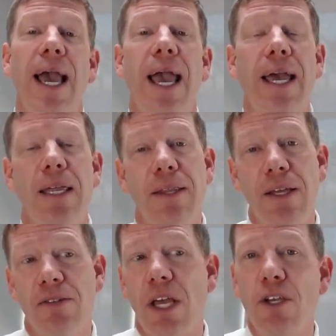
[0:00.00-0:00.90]
and they
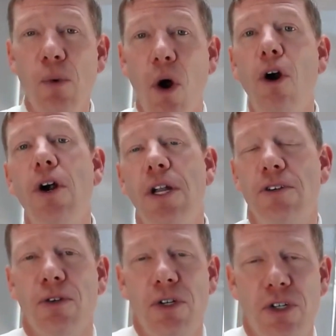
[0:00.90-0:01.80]
say you are
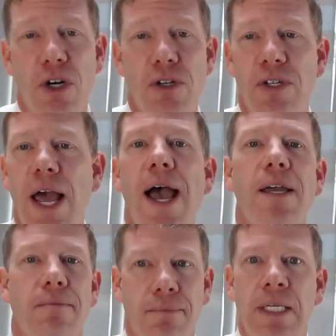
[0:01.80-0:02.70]
additional insured, say,
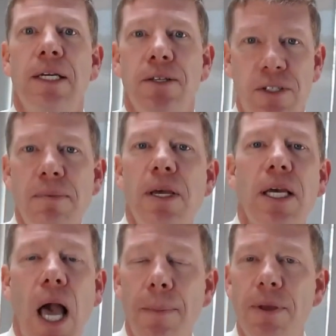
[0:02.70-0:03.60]
hey, send me a
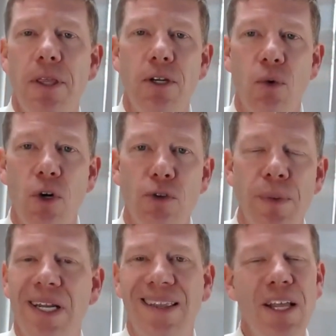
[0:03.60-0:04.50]
copy of the
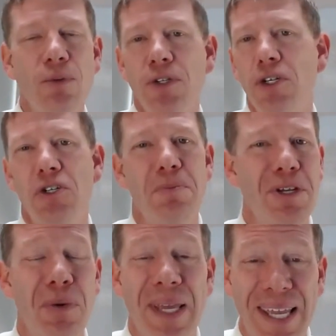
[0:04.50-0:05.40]
endorsement, and that's what you should be
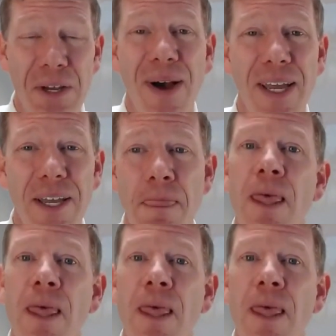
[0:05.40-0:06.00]
doing anyway.